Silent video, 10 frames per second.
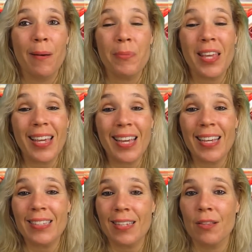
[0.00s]
I'm thinking
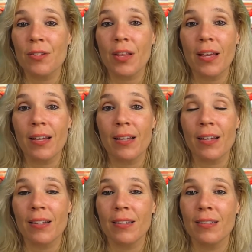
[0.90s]
he's either like
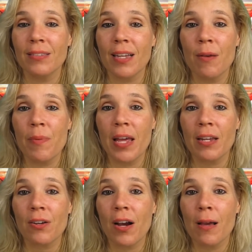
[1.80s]
uh,
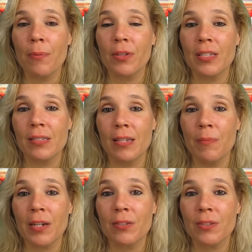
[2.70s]
diabetic or
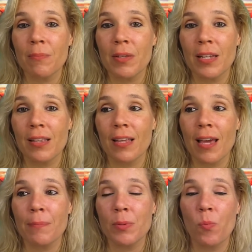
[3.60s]
hypoglycemic or something, and they
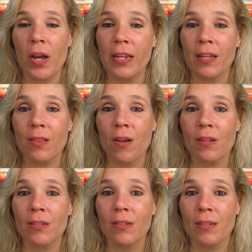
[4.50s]
kept him waiting
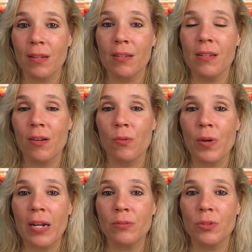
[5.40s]
along, you know,
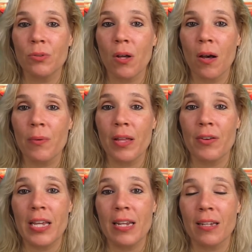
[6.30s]
around too long
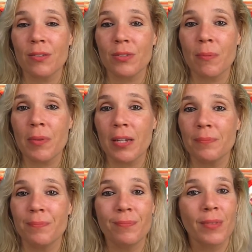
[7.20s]
without eating or
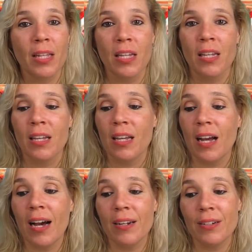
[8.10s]
something.
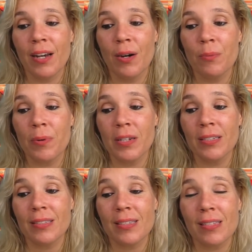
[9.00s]
I don't know,
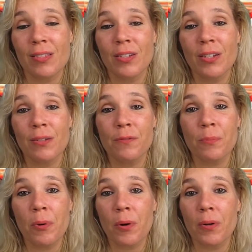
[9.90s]
but doesn't look good
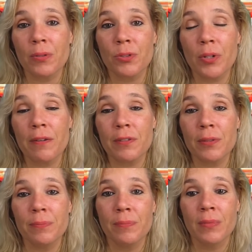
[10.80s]
for poor old Trevor.